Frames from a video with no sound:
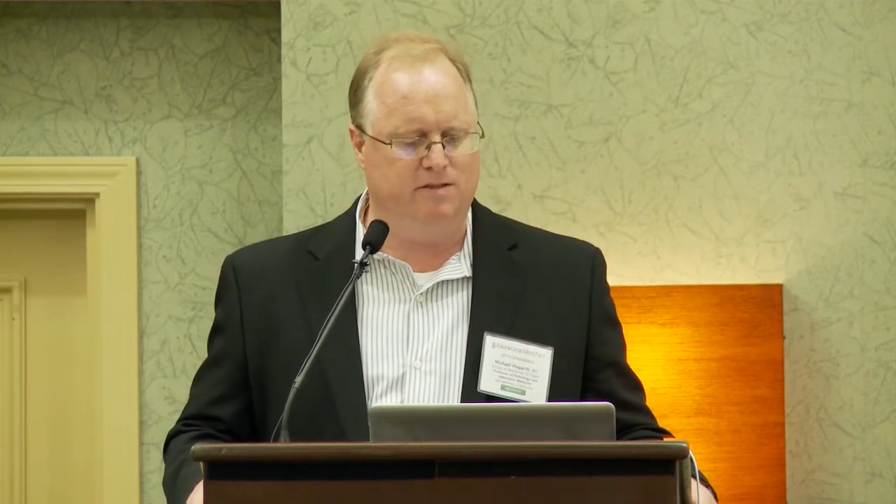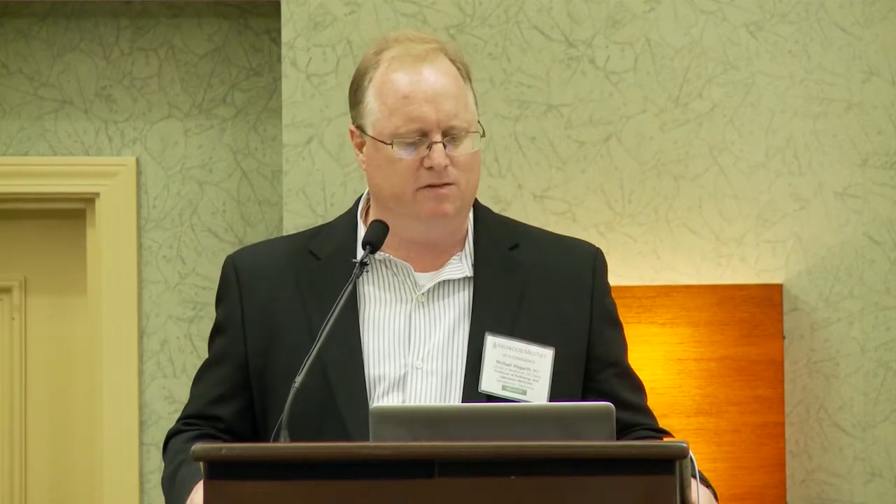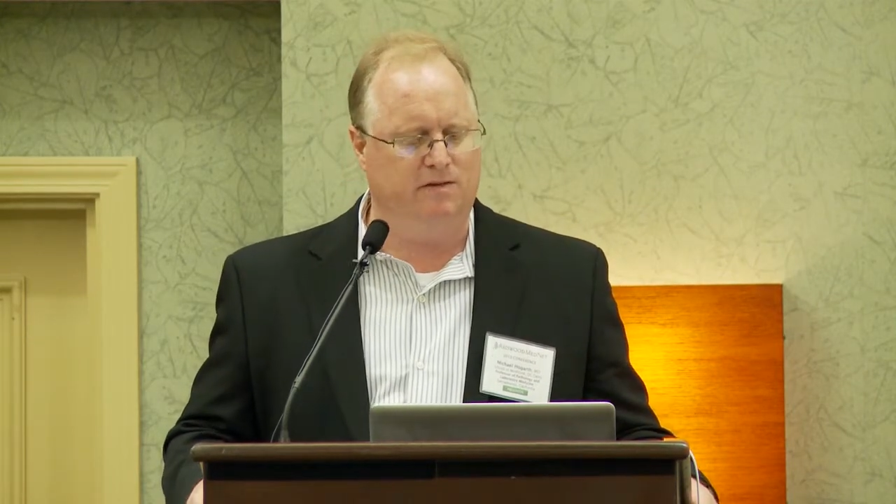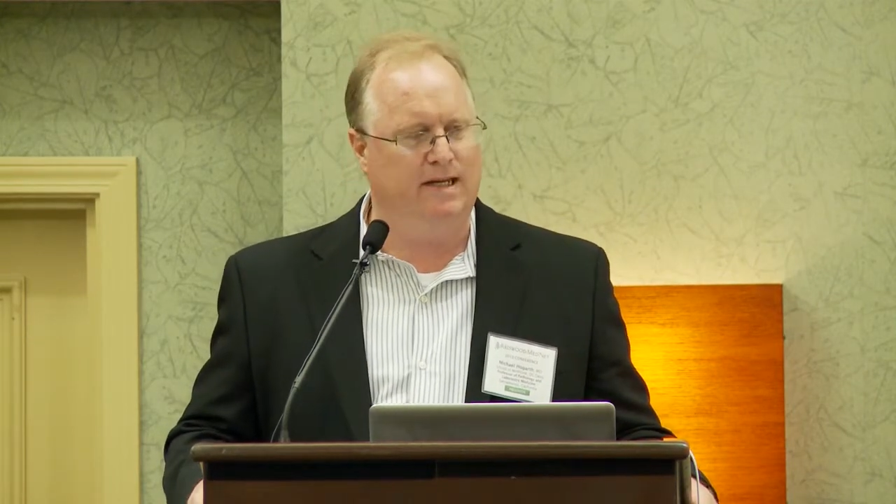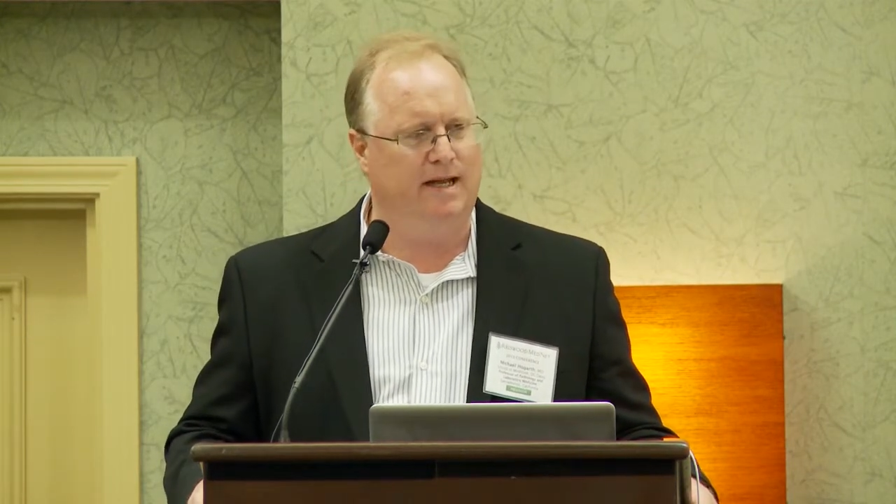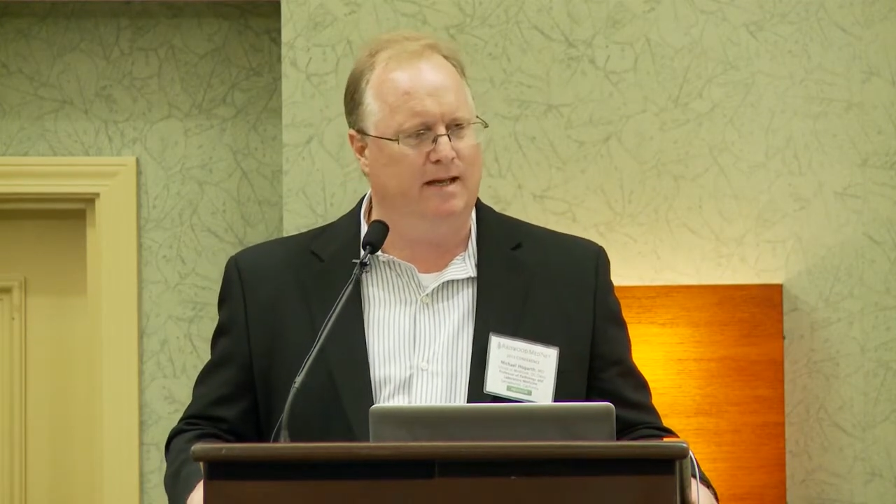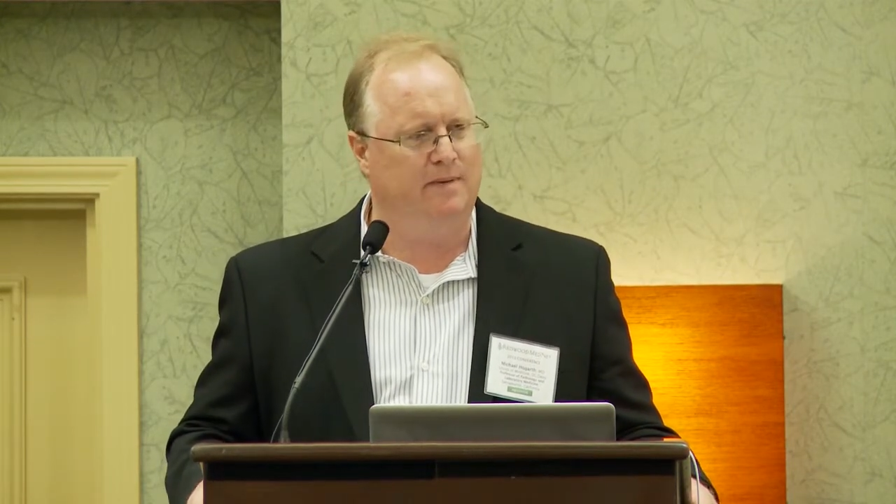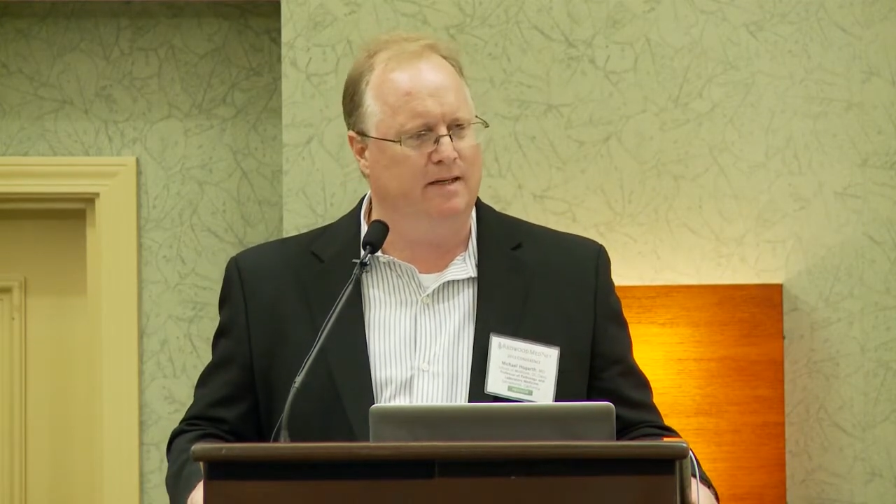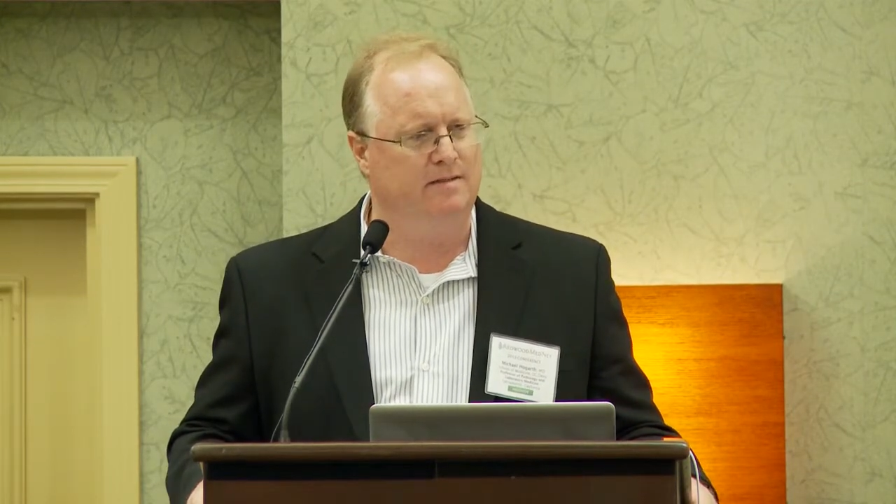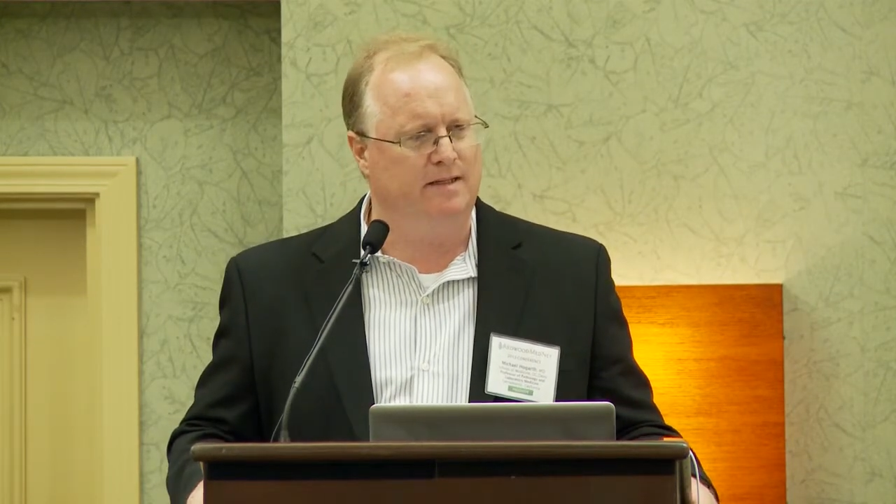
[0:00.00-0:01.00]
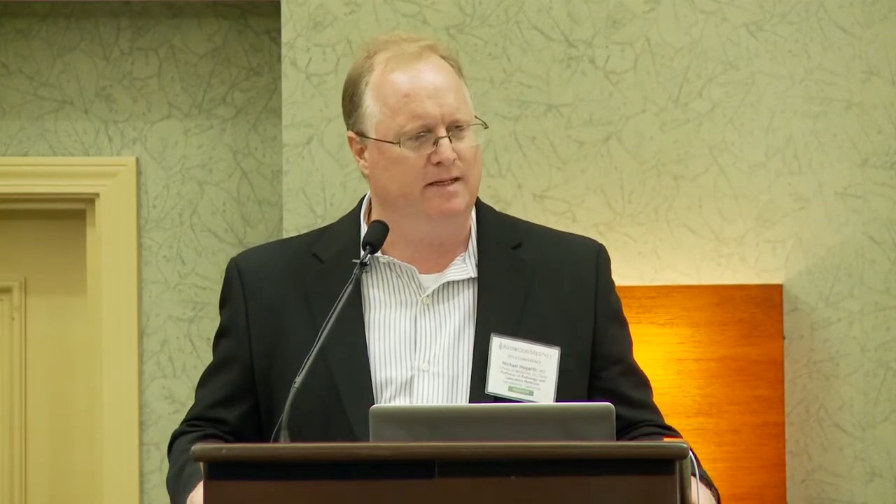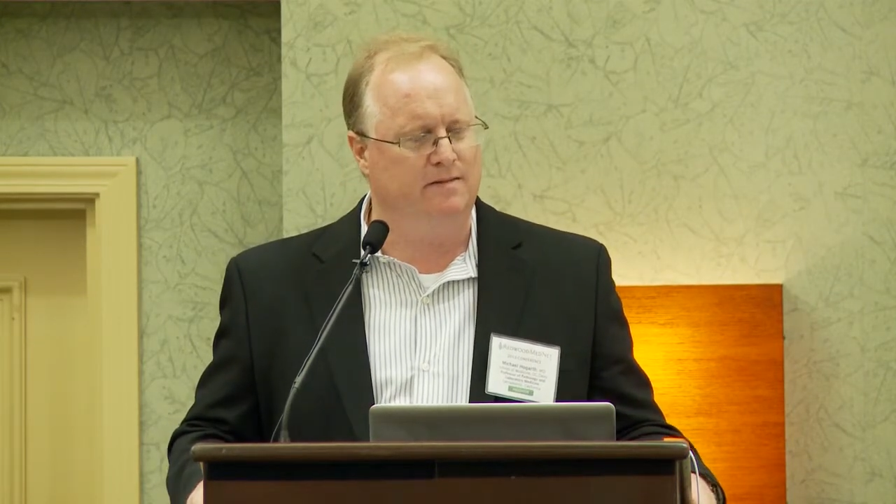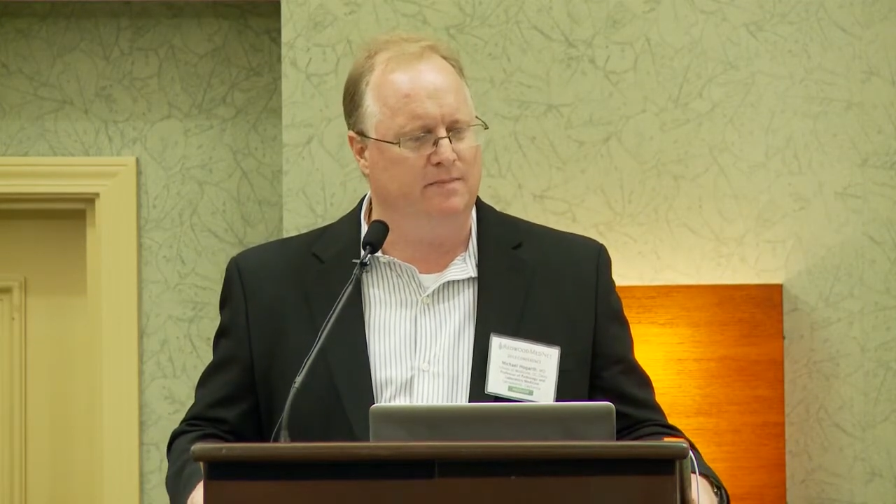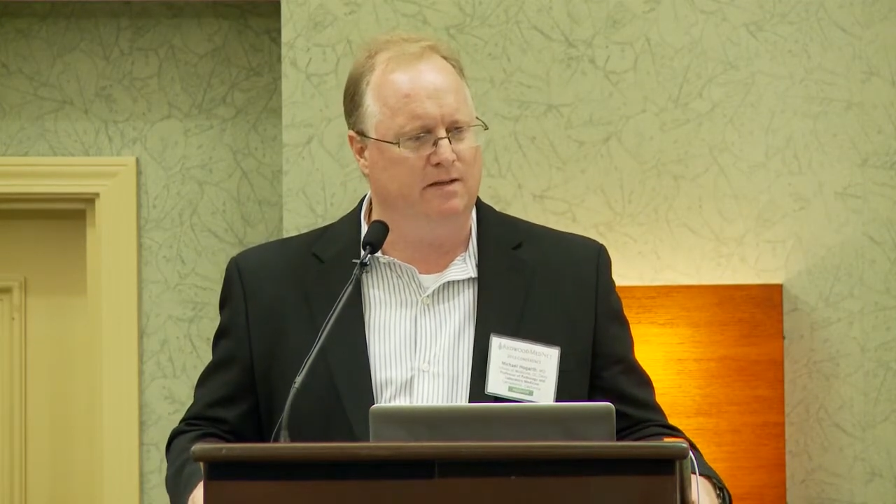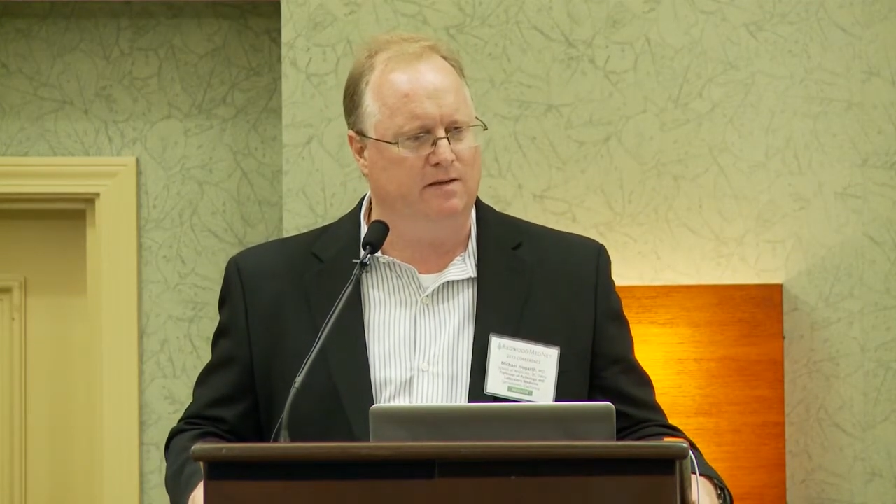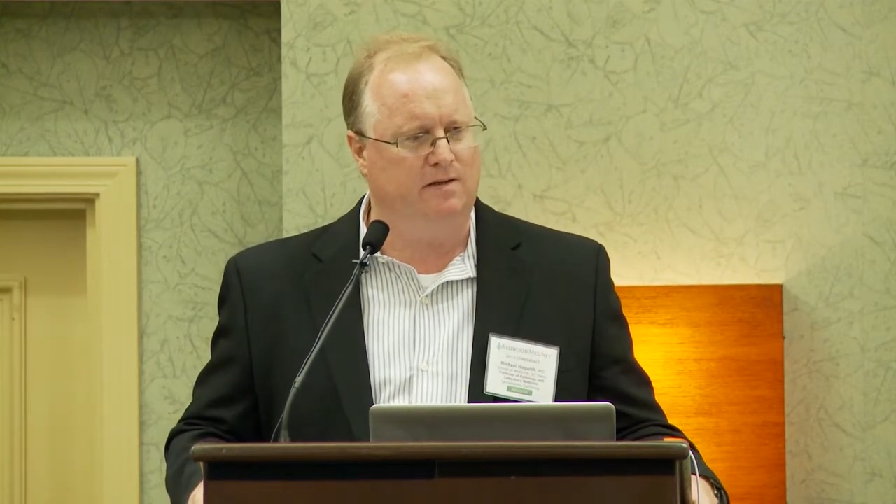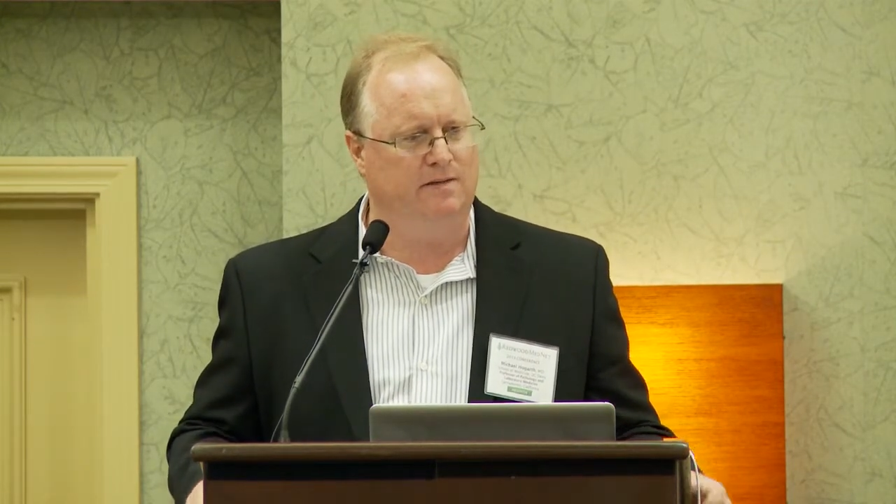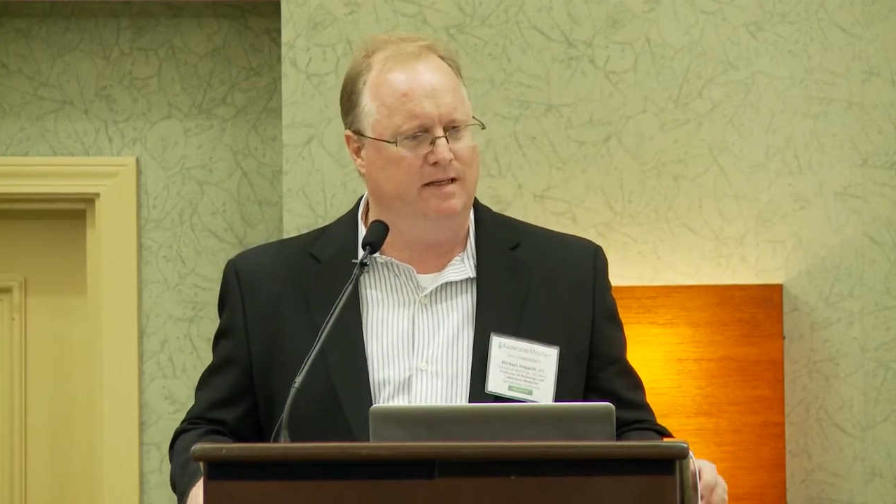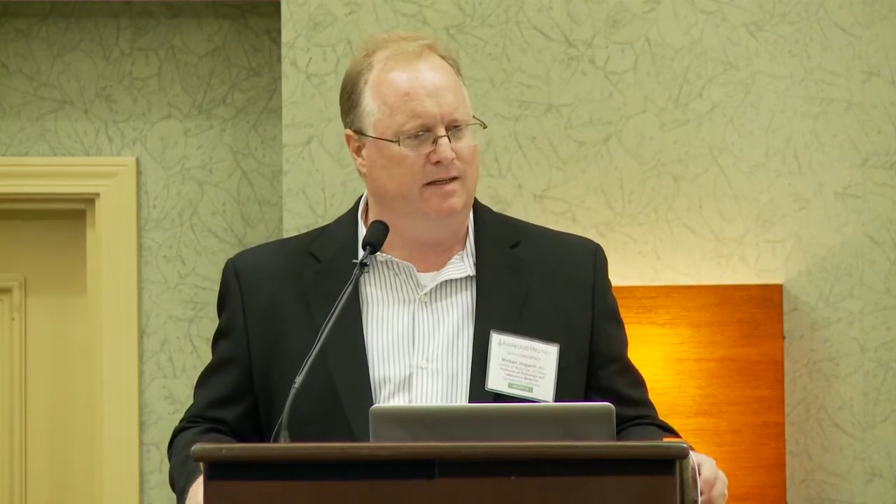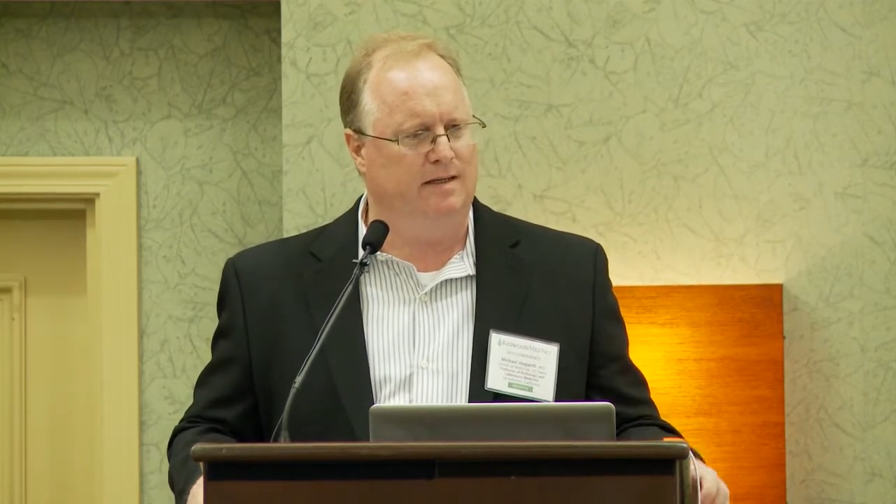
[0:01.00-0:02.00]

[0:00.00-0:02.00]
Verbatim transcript: So the CAP actually has something called